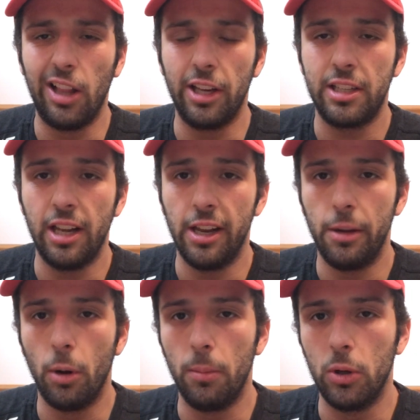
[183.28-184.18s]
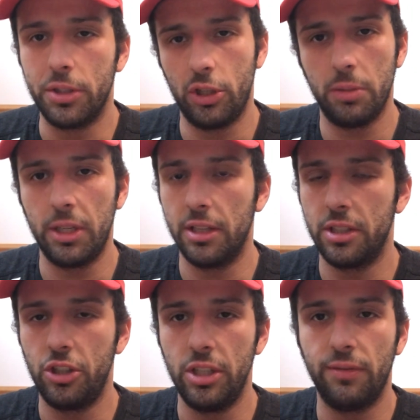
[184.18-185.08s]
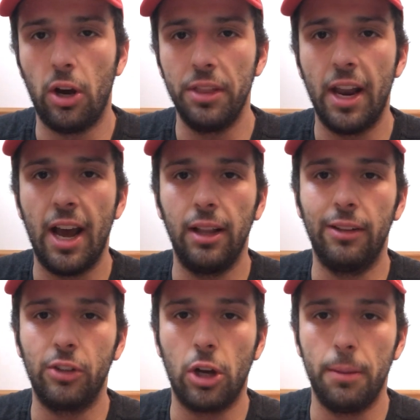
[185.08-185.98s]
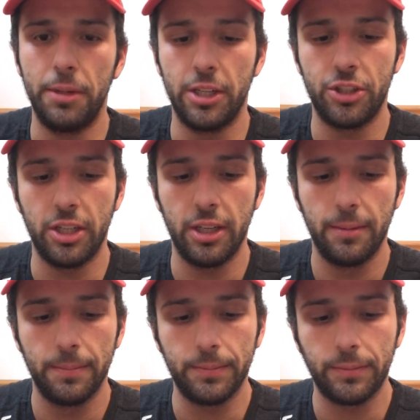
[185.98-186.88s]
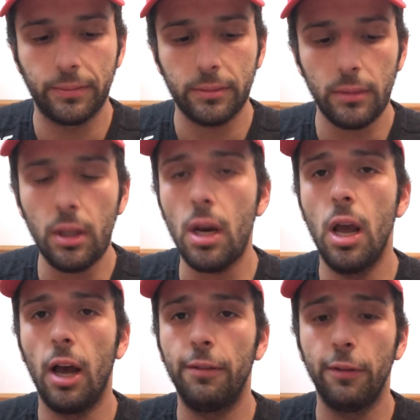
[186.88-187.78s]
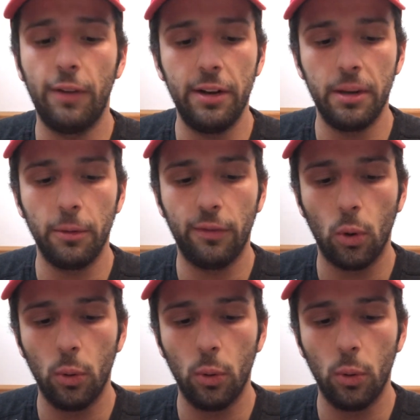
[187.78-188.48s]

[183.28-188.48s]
like Diane Barboza just because she's fought that high level competition. For fight number 4,